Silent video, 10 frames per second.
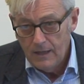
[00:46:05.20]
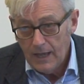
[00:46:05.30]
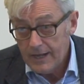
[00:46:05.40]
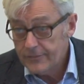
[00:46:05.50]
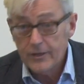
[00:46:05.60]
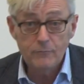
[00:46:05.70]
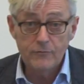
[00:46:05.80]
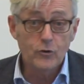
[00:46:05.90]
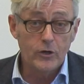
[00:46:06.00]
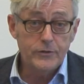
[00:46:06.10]
And I think
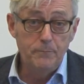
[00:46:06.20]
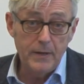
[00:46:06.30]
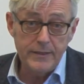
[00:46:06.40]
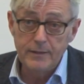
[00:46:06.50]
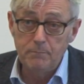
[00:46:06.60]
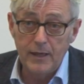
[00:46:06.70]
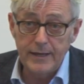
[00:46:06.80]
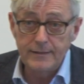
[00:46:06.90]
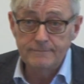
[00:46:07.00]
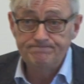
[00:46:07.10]
we've got to bin the
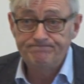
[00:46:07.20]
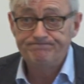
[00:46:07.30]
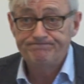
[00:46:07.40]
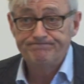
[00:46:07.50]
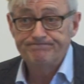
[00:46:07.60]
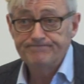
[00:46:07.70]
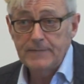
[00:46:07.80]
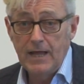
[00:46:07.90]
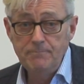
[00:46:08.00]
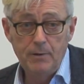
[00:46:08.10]
bling
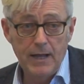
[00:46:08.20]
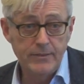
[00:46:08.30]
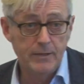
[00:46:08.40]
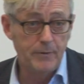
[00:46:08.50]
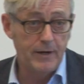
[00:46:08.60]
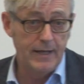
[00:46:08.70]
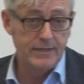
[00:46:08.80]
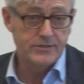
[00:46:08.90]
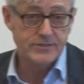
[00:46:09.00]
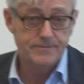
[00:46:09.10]
and ban the
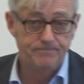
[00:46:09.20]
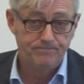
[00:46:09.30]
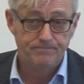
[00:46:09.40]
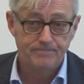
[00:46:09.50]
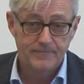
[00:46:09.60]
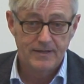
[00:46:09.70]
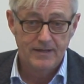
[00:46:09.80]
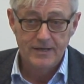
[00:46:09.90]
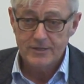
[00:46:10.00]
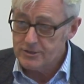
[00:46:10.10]
brands.
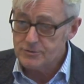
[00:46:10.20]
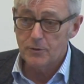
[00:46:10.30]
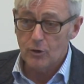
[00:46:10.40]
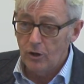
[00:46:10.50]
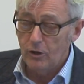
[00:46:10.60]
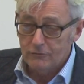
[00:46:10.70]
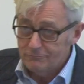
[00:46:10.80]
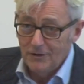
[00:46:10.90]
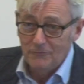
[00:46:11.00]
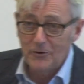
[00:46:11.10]
Because we're
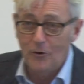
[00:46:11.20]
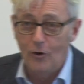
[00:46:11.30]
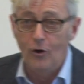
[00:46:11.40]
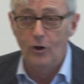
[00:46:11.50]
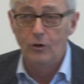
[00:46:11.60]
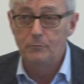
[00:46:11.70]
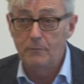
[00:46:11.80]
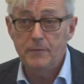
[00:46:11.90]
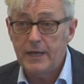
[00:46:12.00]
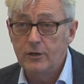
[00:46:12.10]
all, well, we're not all,
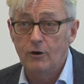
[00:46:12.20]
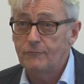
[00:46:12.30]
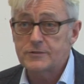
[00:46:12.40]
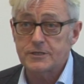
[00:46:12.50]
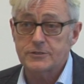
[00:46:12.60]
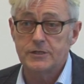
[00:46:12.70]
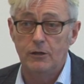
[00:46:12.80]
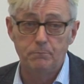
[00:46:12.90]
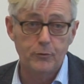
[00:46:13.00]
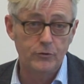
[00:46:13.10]
but many of us are
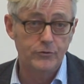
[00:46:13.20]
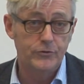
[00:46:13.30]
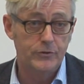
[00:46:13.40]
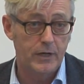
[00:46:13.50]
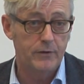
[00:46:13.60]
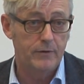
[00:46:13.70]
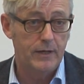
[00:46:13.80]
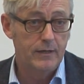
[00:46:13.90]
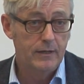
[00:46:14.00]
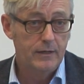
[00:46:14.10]
still prone to it, aren't we?